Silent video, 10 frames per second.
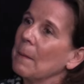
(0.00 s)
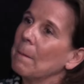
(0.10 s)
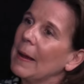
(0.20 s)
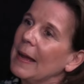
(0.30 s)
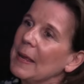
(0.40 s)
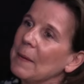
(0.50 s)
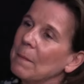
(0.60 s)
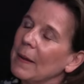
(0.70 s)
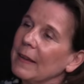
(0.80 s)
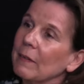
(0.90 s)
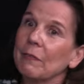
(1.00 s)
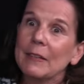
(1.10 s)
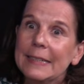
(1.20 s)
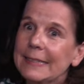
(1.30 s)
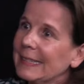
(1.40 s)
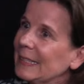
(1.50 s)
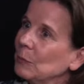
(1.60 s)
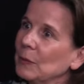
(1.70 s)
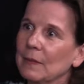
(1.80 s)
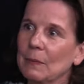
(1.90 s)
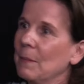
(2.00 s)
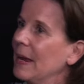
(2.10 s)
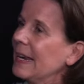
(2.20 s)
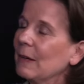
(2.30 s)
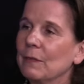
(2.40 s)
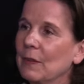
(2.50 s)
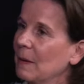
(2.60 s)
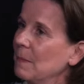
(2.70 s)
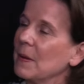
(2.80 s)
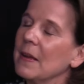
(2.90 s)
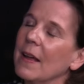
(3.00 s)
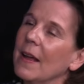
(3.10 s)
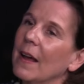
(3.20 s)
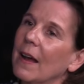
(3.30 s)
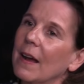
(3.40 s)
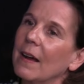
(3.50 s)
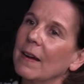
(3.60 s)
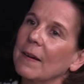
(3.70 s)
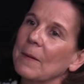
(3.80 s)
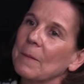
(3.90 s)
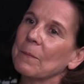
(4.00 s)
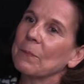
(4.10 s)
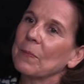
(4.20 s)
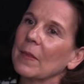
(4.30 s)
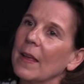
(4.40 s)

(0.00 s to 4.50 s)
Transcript: my, my affinity with many of them. Um,